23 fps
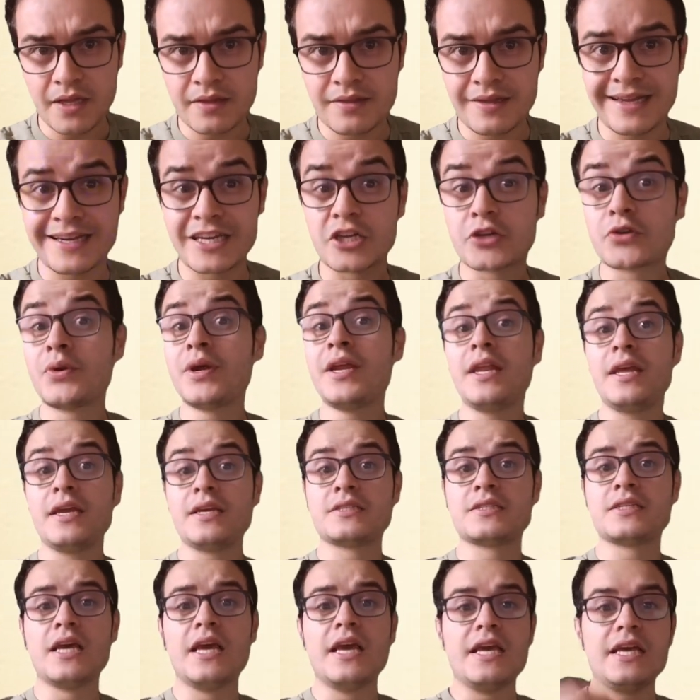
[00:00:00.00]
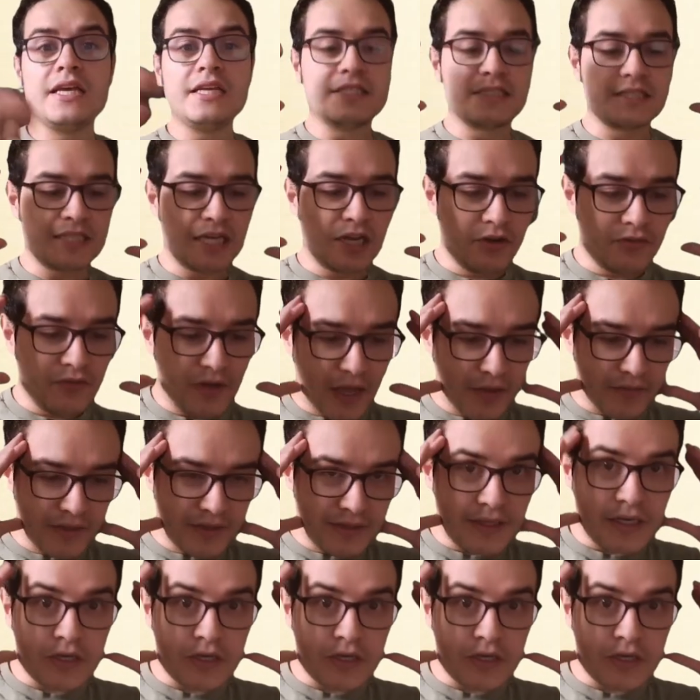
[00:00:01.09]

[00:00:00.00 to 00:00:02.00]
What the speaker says: and that critics, instead of having